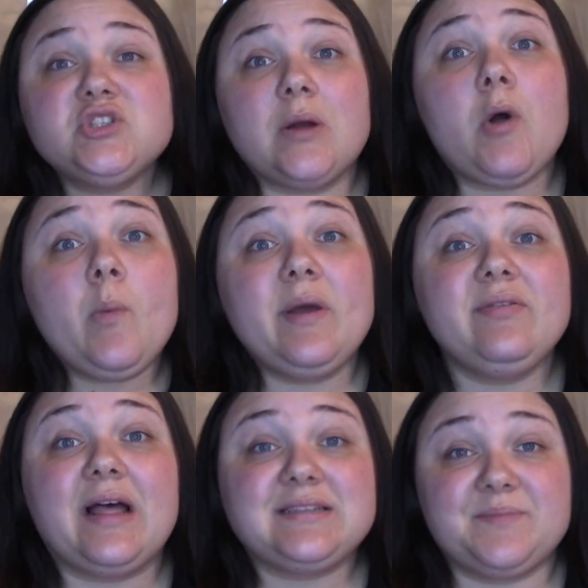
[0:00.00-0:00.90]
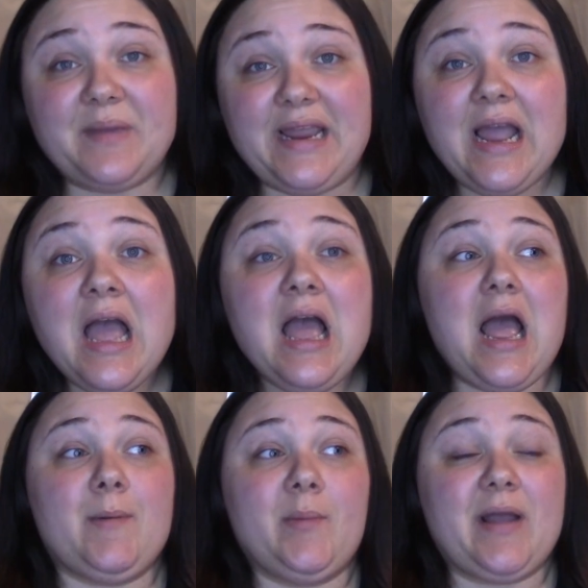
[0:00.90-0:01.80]
So I'm hoping that's me.
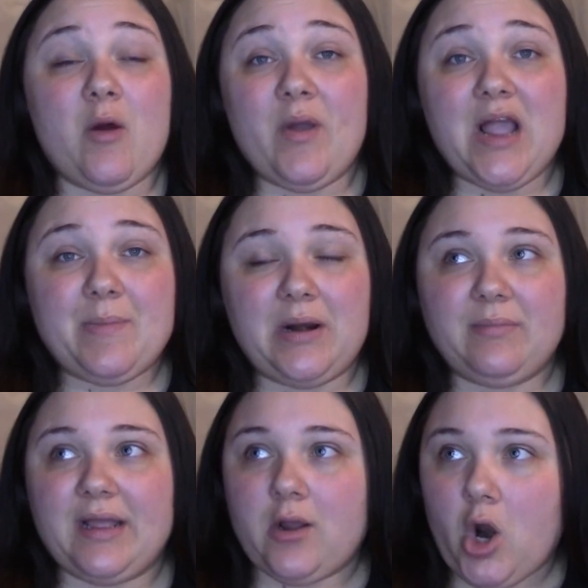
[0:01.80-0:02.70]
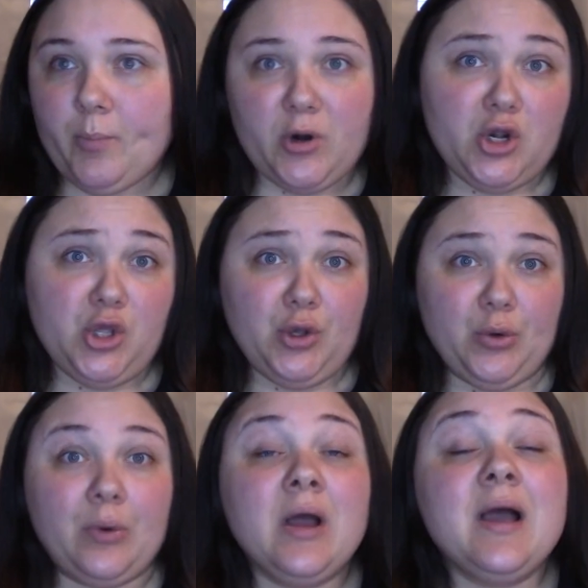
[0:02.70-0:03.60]
I'm hoping I wake up and I'm like, heartburn
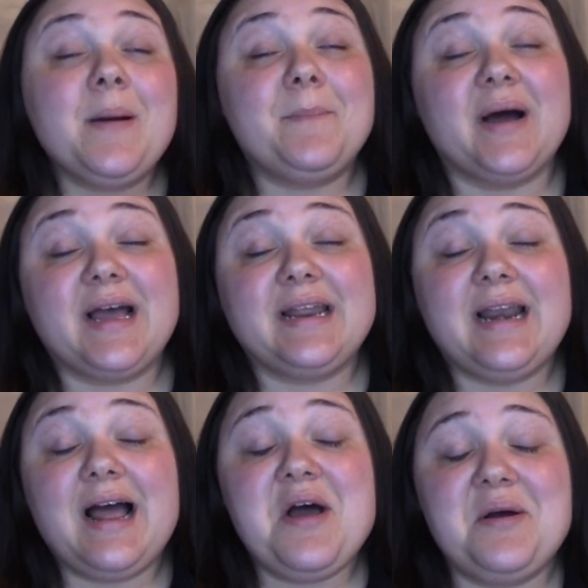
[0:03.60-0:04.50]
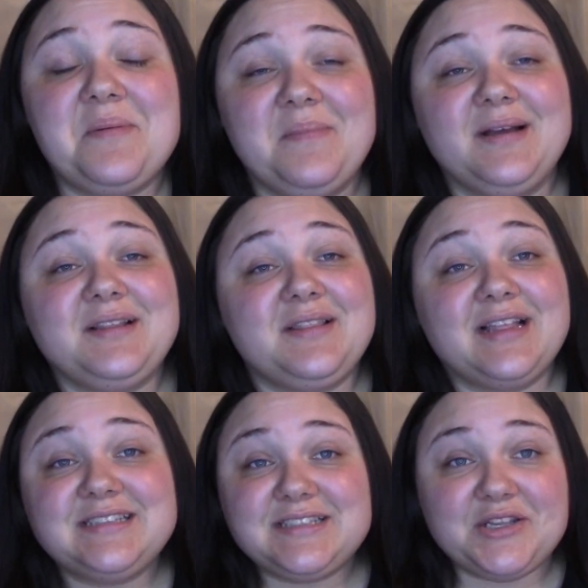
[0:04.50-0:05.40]
who? But
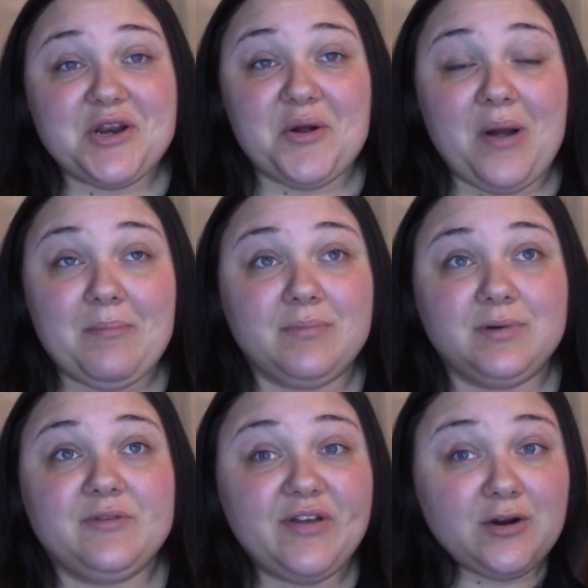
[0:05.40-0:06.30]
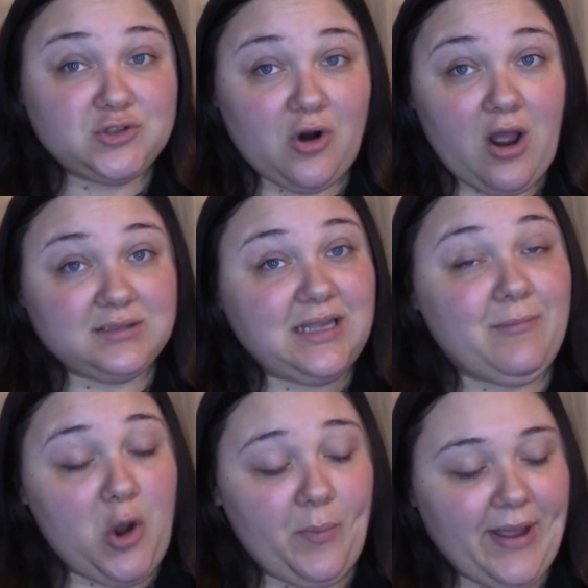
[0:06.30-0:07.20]
let's, you know, I'm fingers crossed.
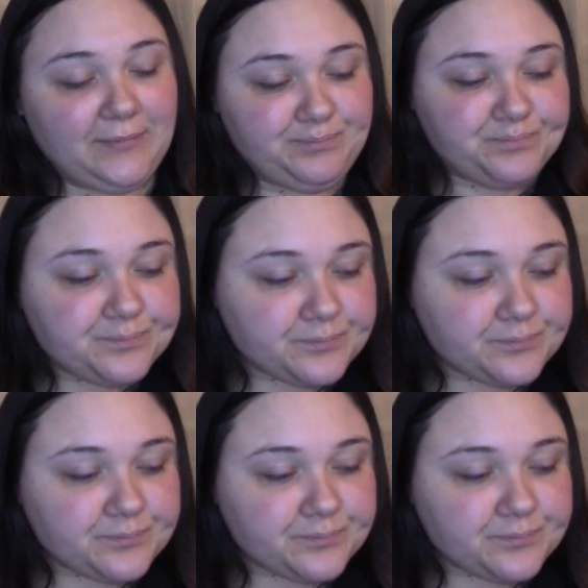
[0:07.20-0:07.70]
I'm hoping.